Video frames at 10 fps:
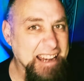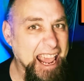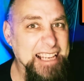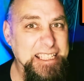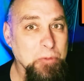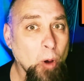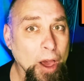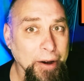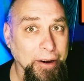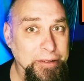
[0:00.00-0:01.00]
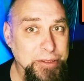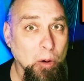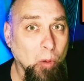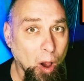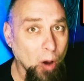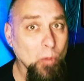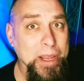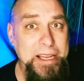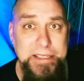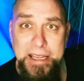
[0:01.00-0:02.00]
nasty water. So
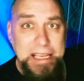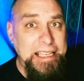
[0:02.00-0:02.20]
always